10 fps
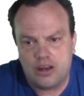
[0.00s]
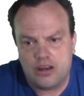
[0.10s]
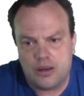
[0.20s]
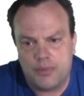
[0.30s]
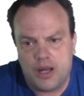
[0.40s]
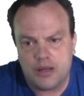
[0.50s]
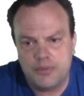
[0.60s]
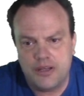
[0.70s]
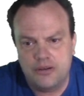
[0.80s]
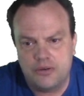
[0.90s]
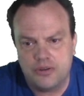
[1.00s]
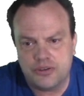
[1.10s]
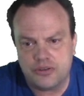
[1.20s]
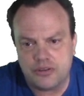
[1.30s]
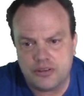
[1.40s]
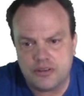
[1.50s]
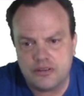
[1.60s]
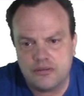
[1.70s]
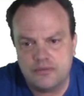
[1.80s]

among many orchardists.